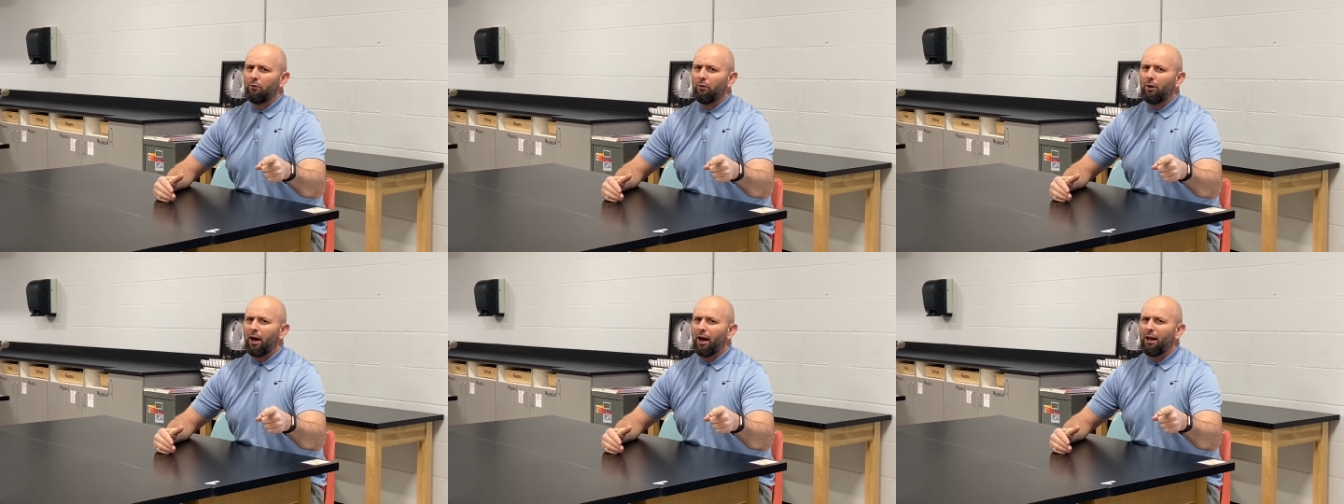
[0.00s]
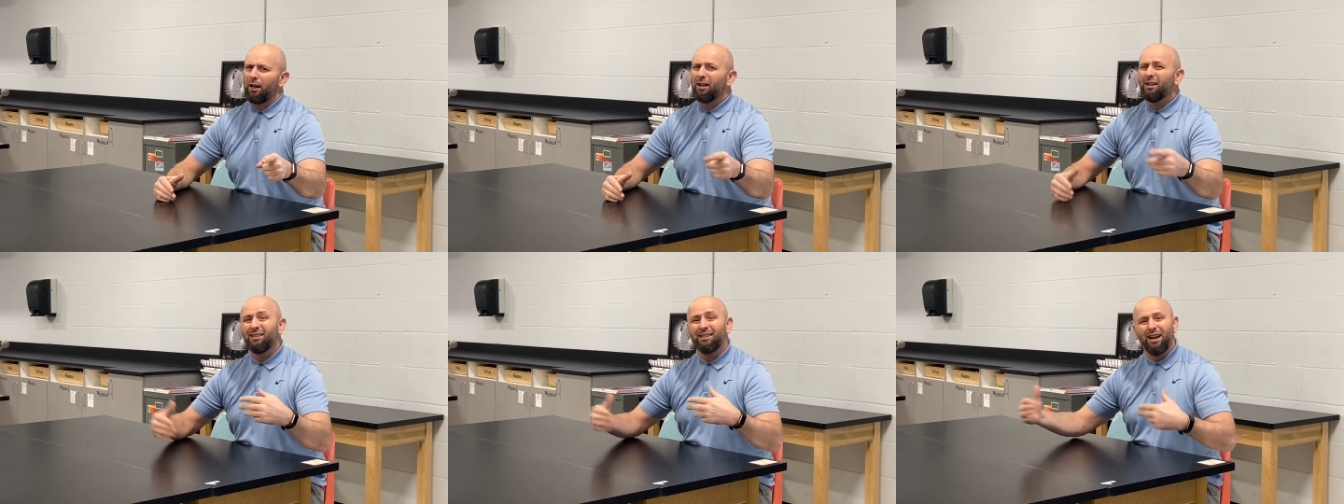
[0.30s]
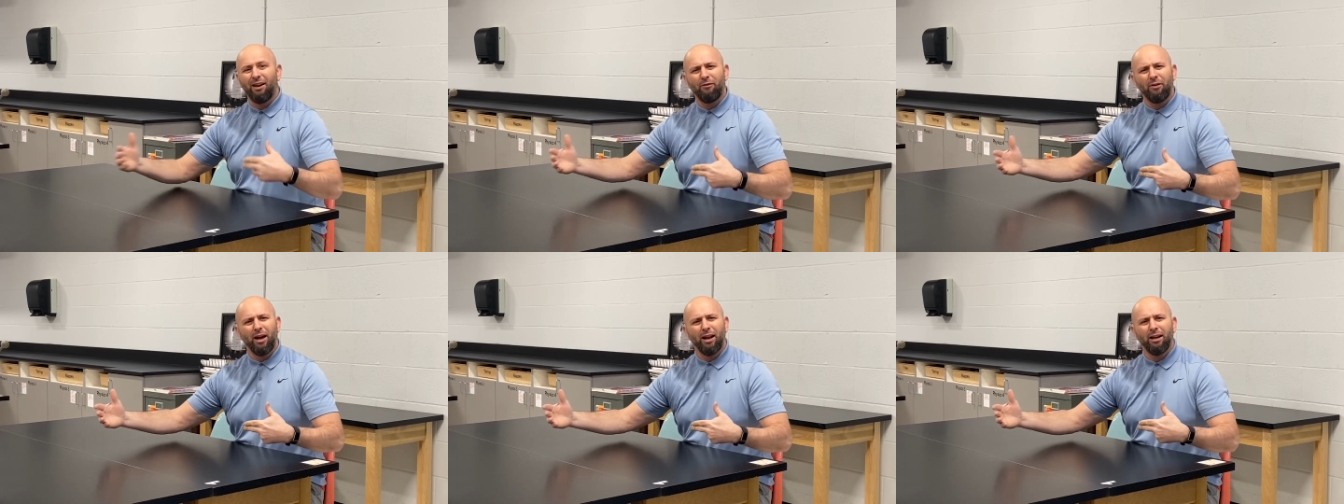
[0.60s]
right? Because
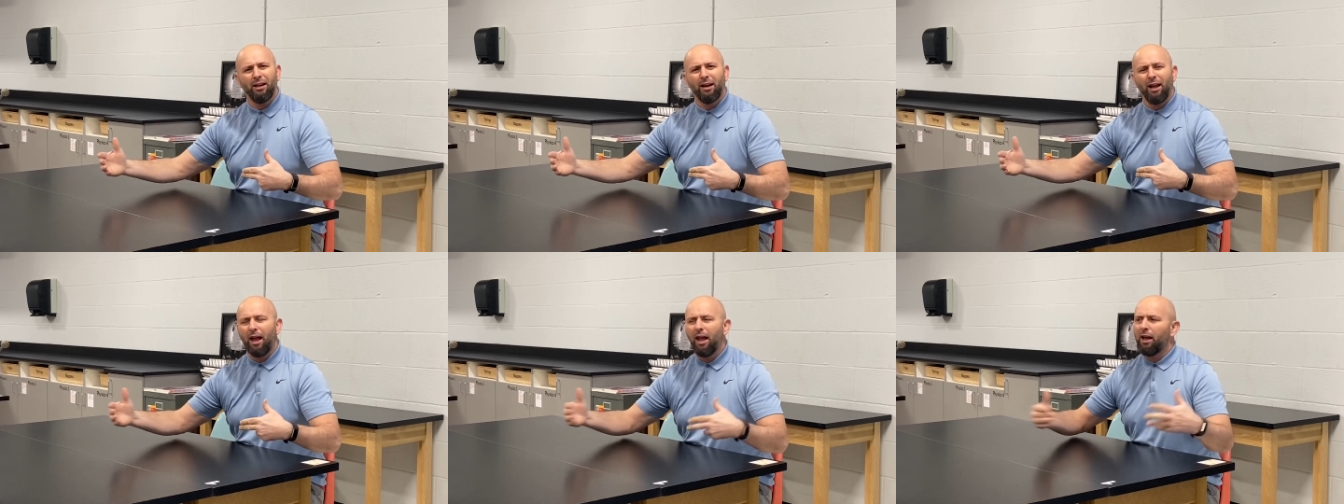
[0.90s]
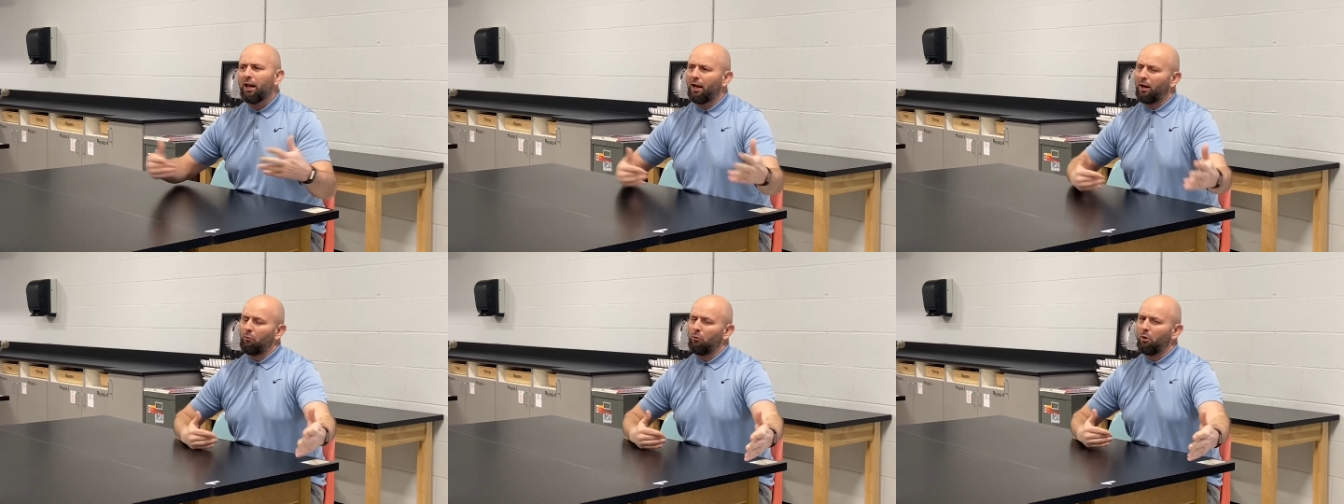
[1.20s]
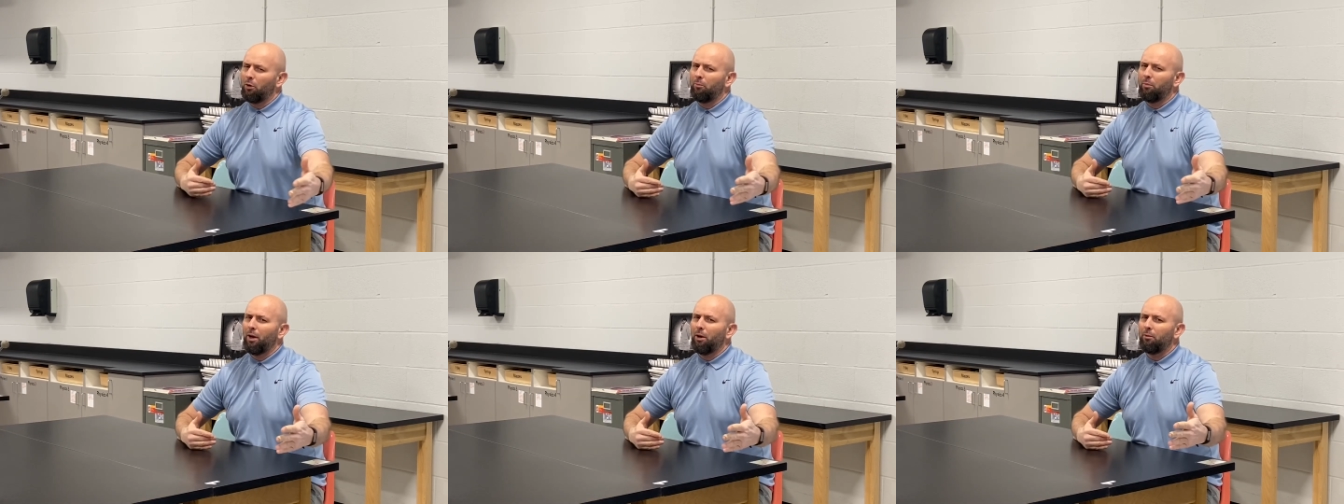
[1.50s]
I've got an A and I
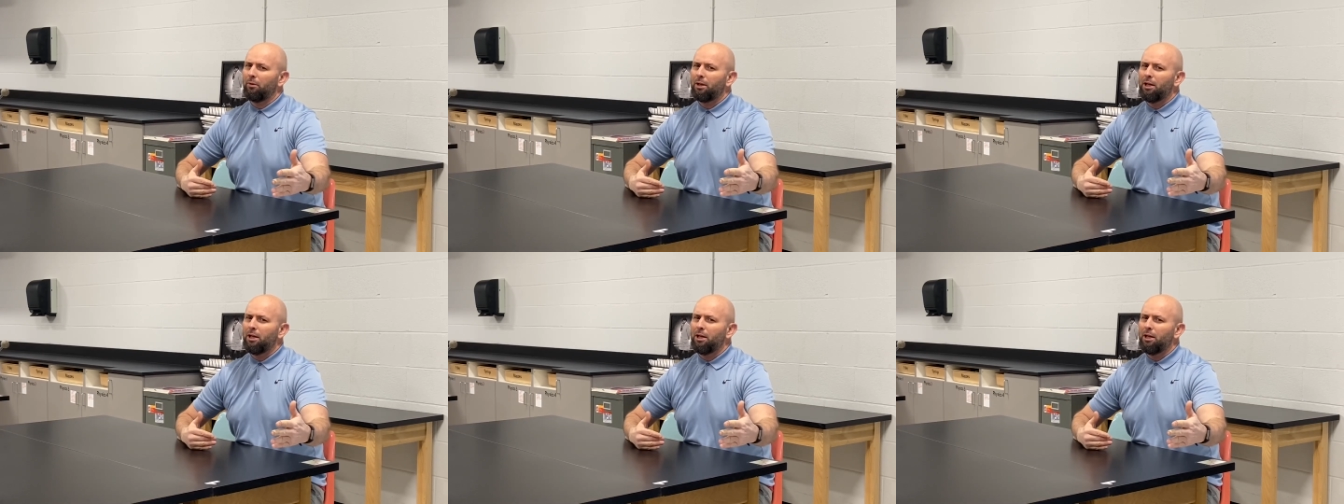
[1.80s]
wanna be able to